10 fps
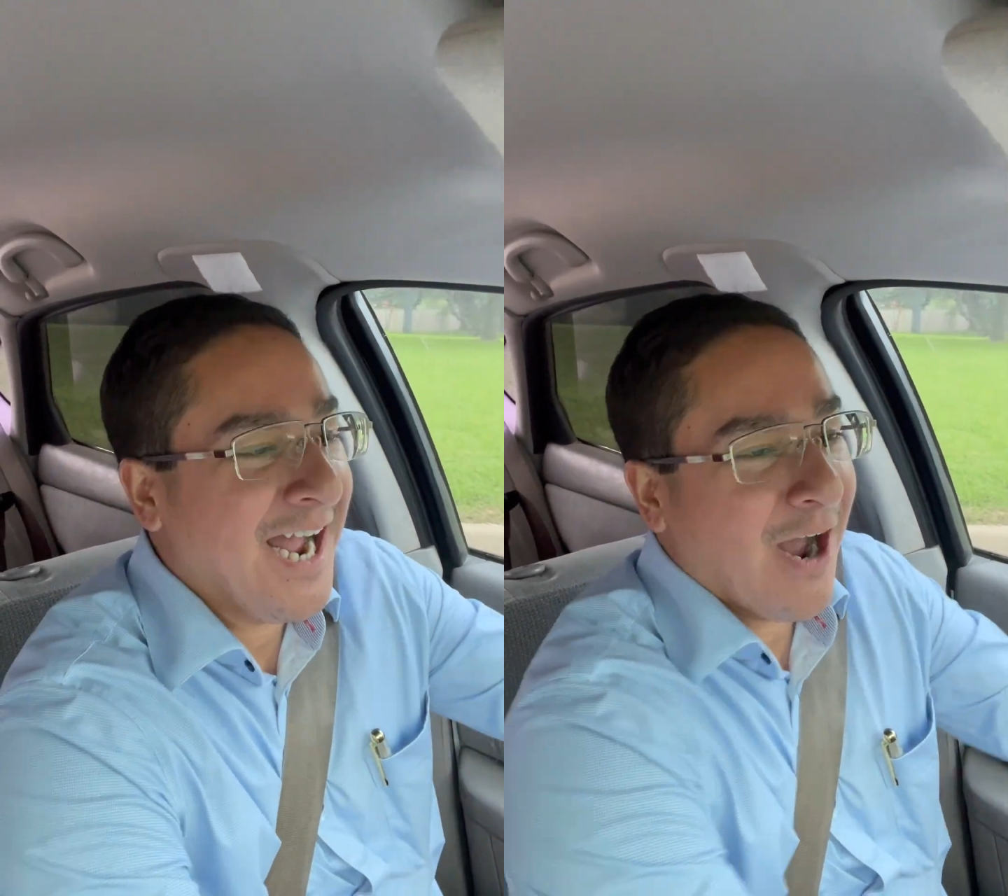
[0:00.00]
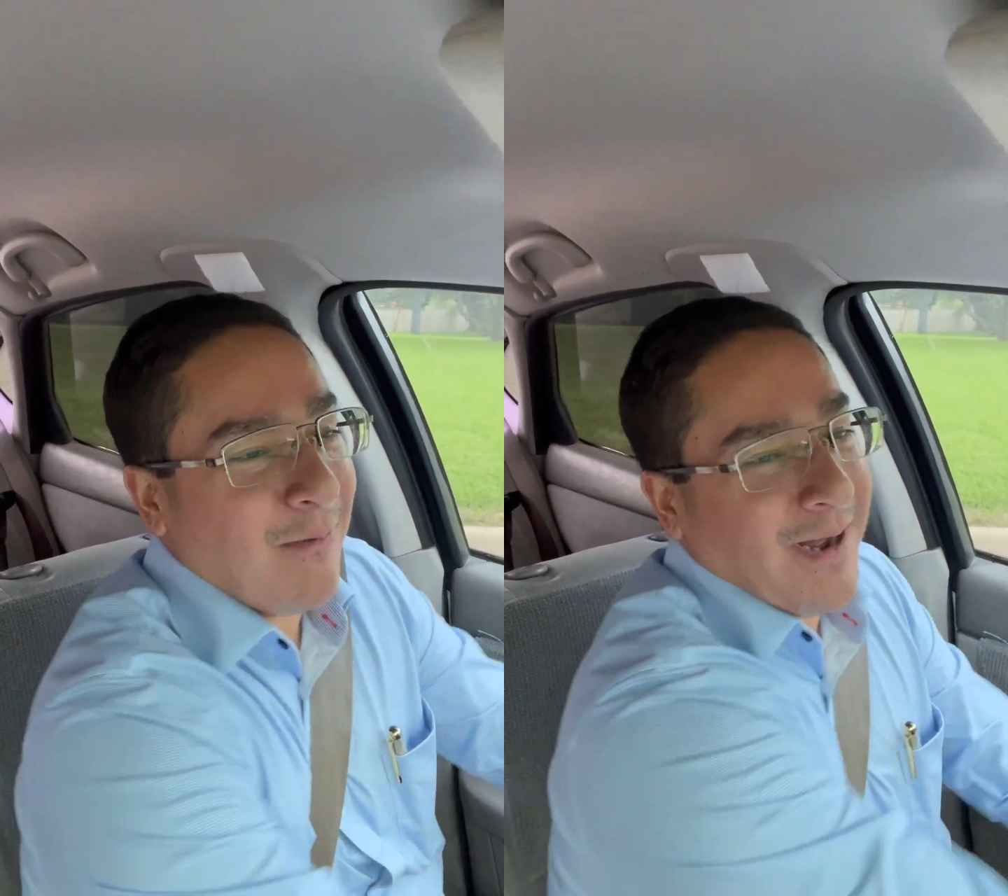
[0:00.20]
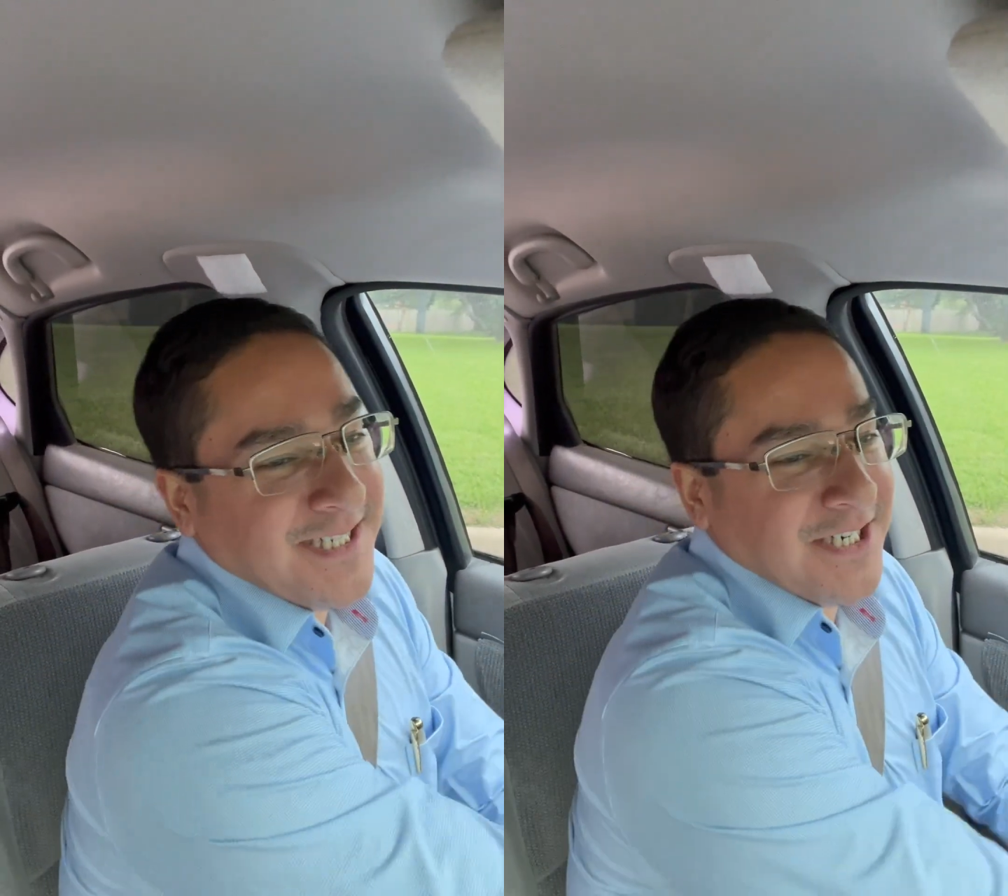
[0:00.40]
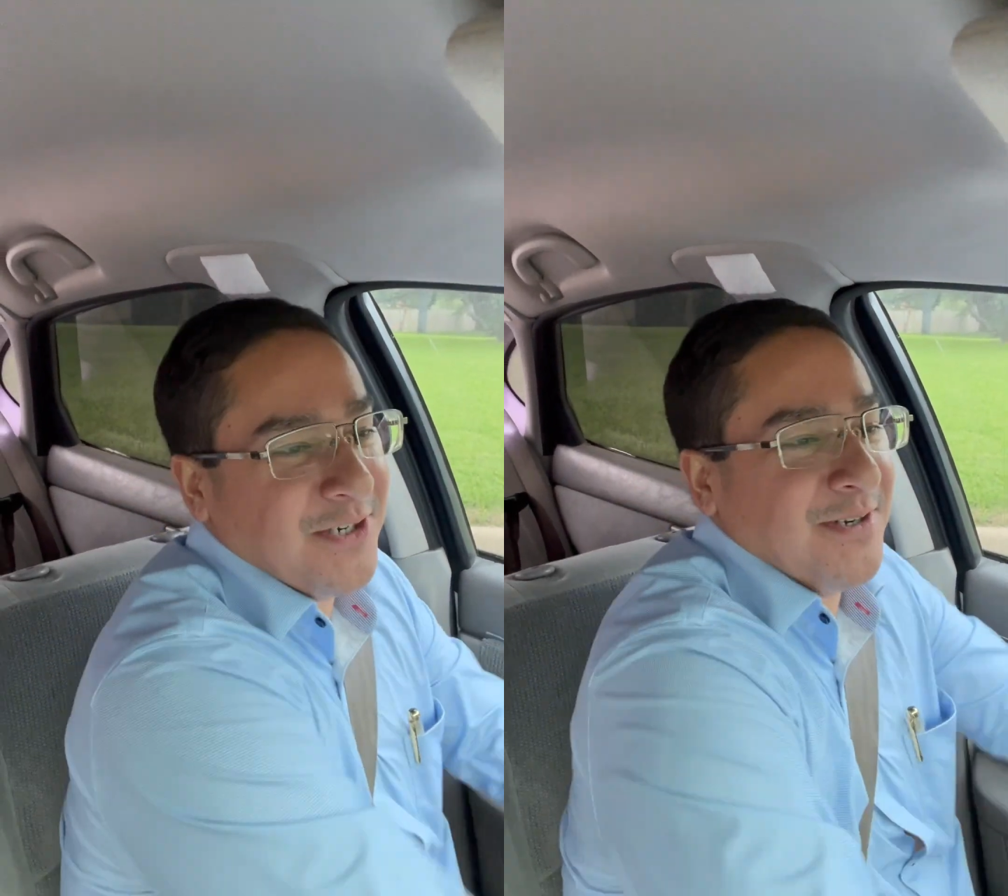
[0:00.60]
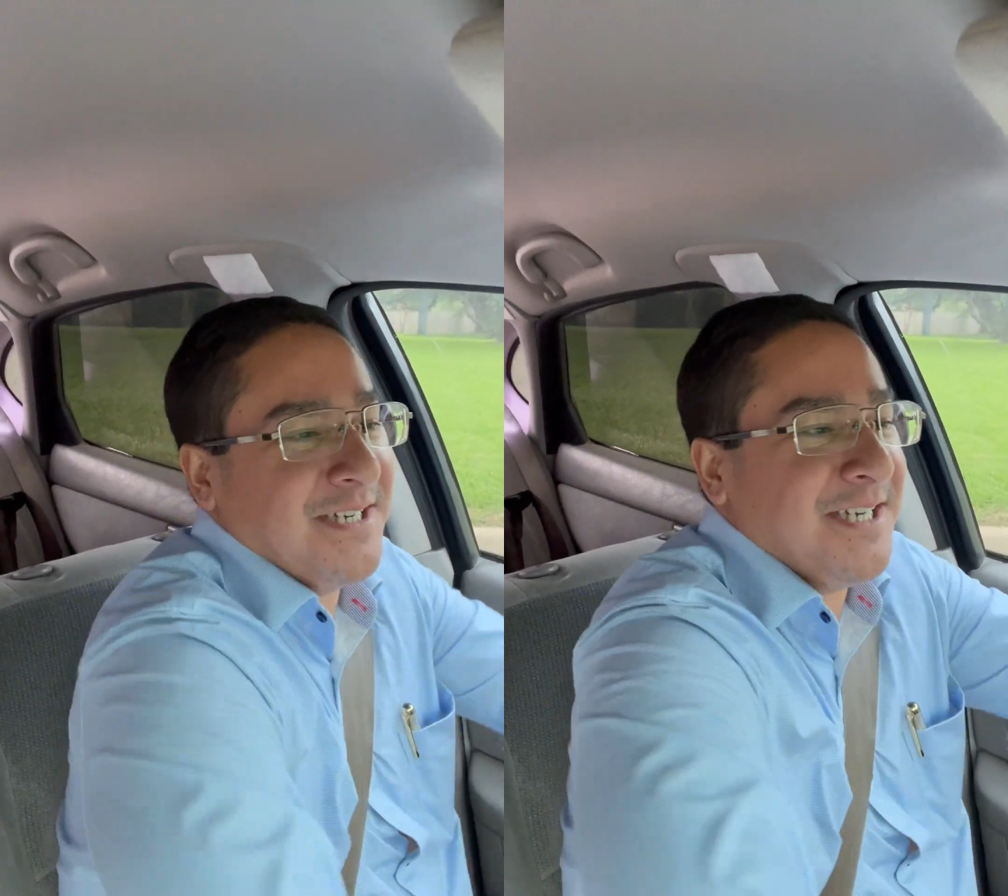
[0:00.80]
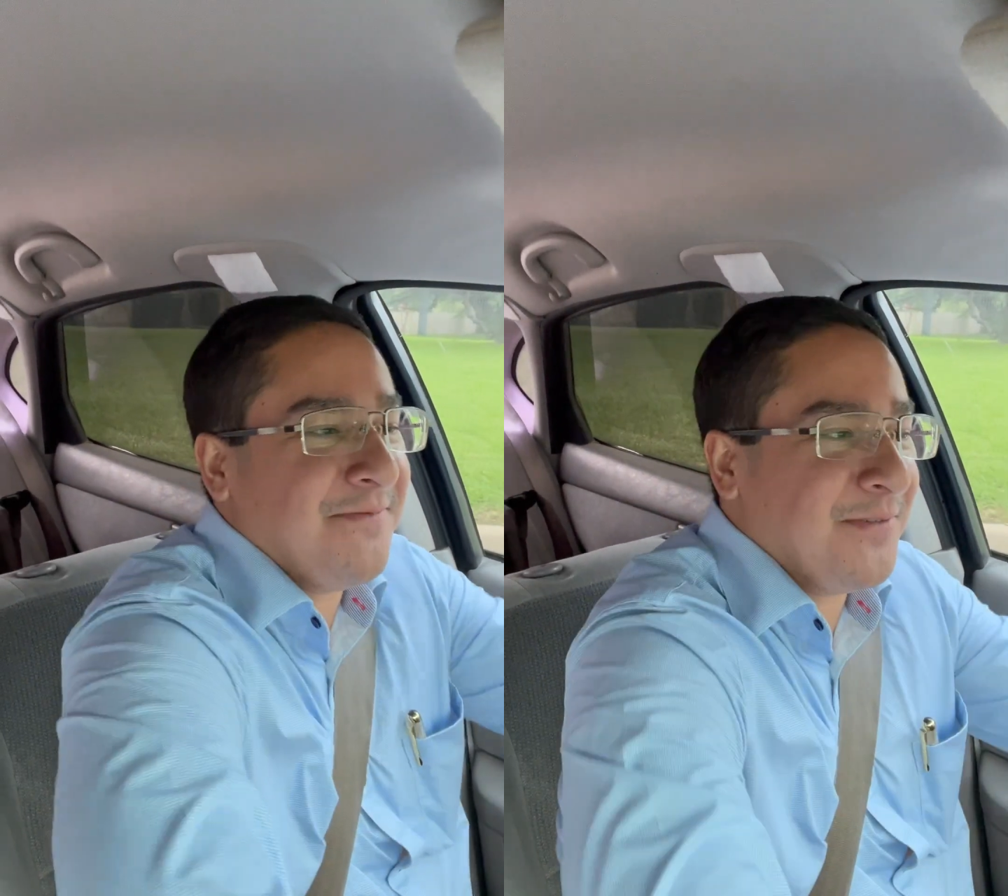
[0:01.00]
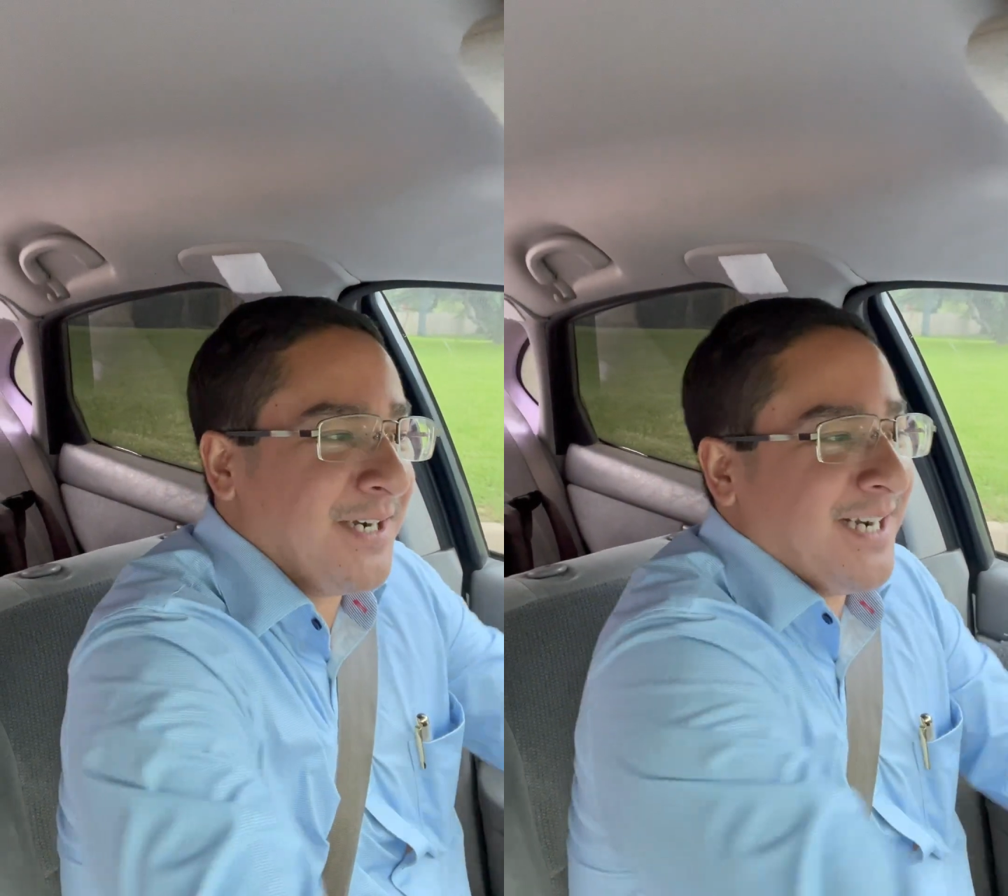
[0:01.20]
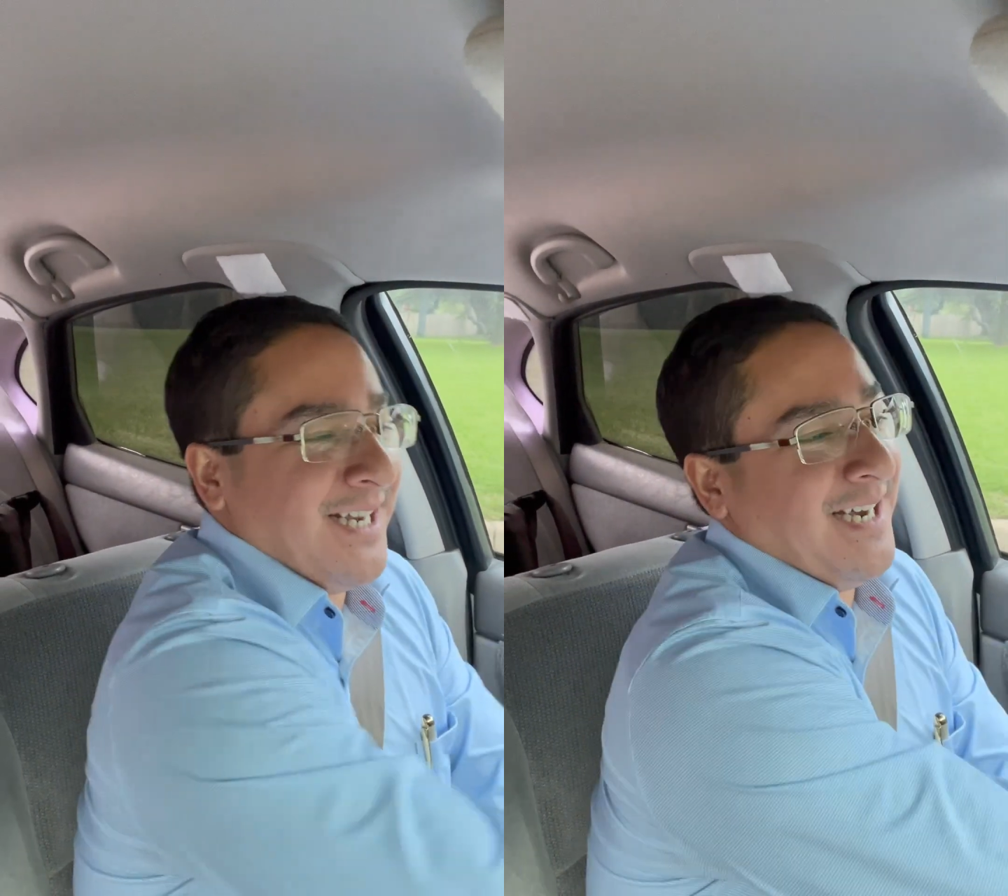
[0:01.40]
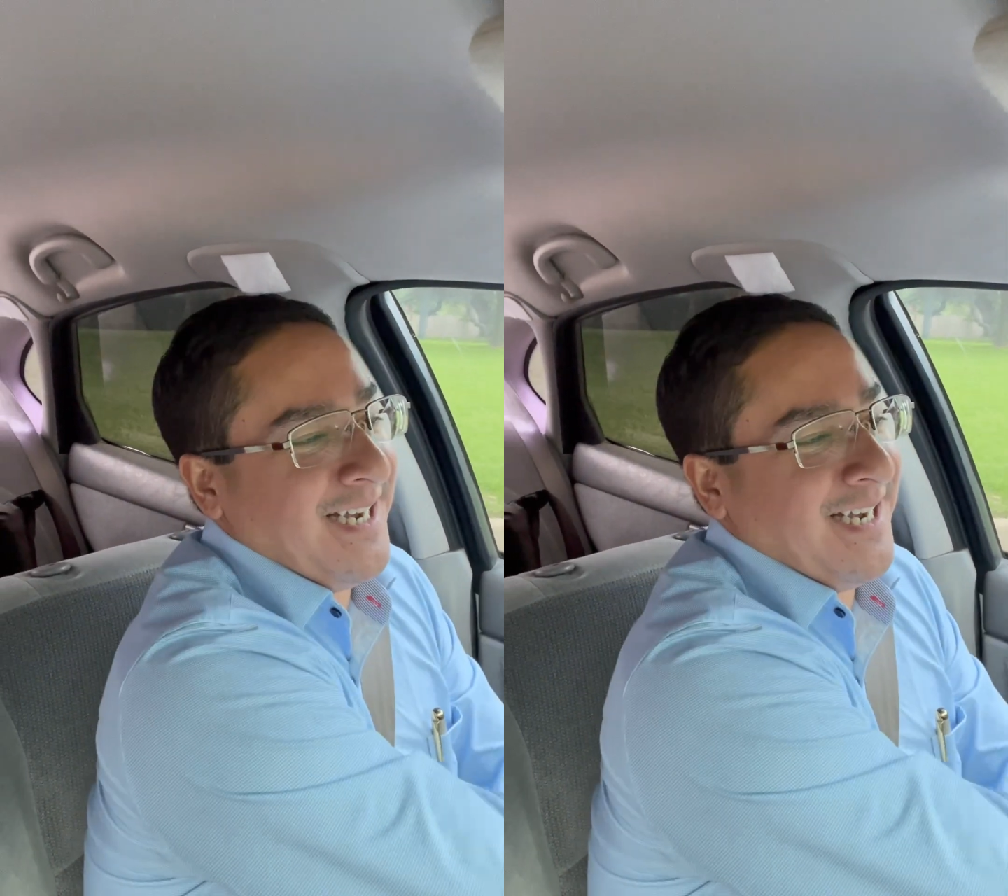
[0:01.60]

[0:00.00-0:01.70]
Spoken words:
want to do a different